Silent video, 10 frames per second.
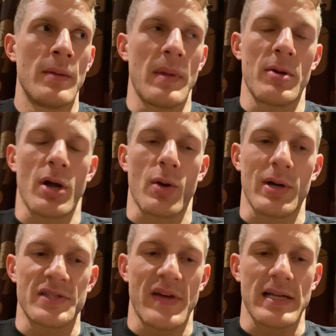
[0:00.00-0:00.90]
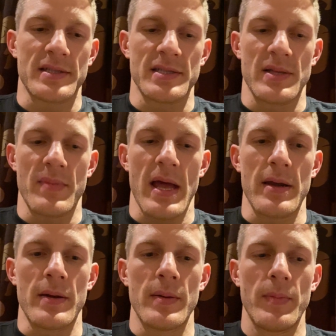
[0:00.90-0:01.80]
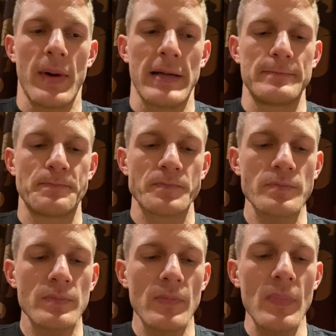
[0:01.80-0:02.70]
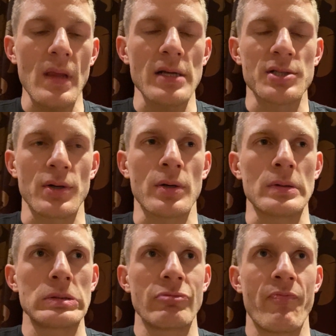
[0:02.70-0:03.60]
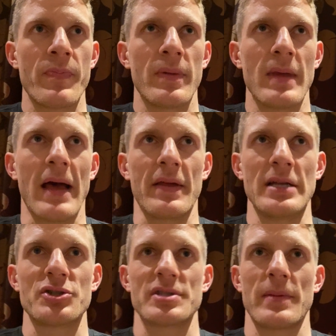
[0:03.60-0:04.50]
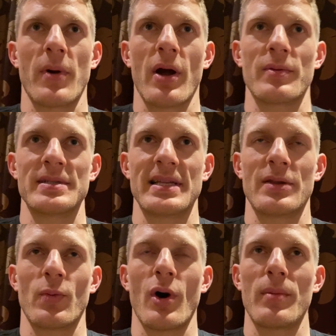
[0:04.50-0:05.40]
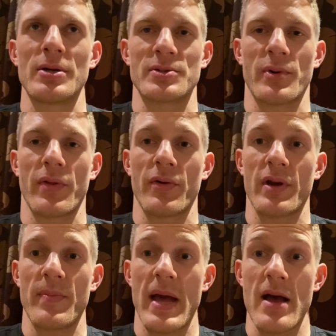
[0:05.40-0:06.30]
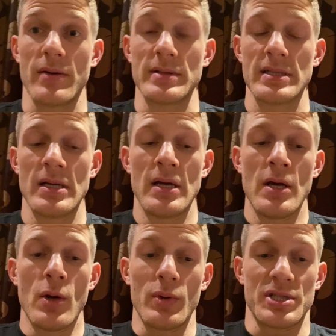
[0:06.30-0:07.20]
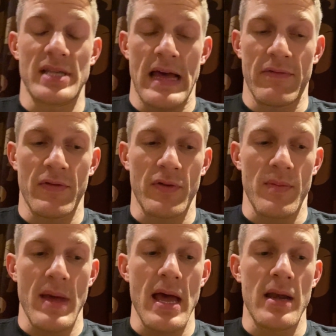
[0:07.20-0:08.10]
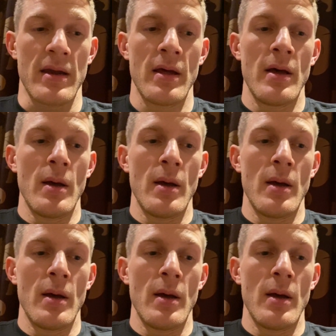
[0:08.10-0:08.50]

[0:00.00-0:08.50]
maybe not quite as fast as the men. But so, yeah, the interesting part was that the wall balls were to 30 pounds, which is heavy for the men.